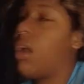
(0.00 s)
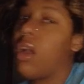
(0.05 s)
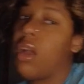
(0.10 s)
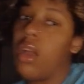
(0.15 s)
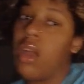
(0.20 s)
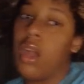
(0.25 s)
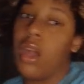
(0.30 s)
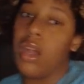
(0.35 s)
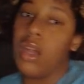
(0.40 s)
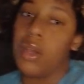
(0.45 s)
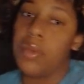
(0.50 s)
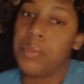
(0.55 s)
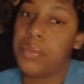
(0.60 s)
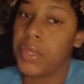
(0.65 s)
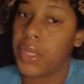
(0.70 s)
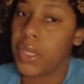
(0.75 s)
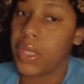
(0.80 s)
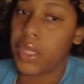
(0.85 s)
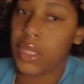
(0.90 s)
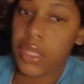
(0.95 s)
got
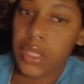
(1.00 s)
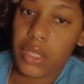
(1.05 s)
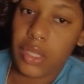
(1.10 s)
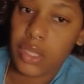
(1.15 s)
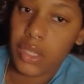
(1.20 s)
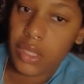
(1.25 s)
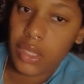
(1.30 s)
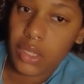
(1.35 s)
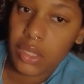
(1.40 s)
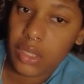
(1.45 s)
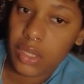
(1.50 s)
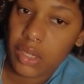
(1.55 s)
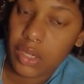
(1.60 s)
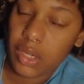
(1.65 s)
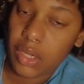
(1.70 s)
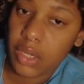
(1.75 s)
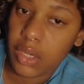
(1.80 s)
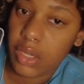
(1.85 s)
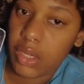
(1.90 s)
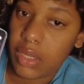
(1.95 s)
updated
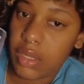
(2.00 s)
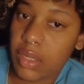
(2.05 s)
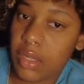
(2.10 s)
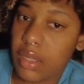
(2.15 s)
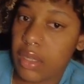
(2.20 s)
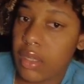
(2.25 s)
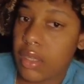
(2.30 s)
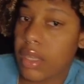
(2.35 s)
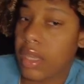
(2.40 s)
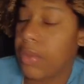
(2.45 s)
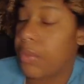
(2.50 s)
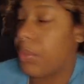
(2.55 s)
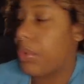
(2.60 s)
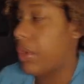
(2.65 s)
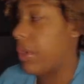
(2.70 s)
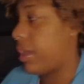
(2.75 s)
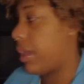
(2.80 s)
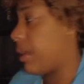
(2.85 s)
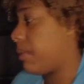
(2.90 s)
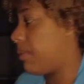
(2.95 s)
on
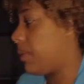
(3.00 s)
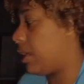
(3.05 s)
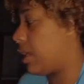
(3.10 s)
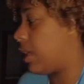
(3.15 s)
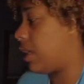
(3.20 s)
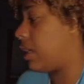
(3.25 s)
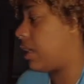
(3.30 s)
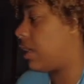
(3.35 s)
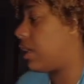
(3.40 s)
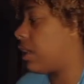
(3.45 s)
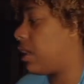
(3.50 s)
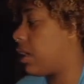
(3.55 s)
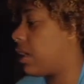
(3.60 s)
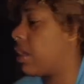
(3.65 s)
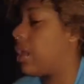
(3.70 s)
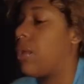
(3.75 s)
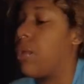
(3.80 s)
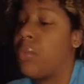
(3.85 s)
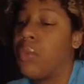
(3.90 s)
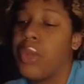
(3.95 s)
where I am at editing
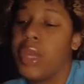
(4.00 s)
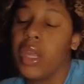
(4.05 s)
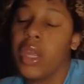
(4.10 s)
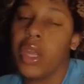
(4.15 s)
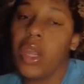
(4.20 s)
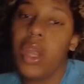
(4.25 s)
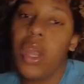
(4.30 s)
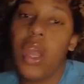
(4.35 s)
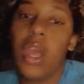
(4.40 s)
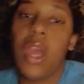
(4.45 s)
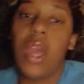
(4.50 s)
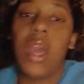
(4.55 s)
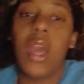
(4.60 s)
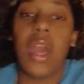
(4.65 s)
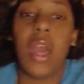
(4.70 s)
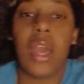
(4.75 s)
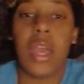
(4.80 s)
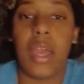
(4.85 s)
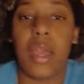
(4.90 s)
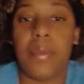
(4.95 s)
and where
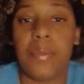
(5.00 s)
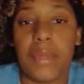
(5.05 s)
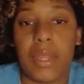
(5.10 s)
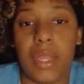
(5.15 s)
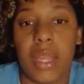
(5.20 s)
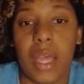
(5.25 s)
I am the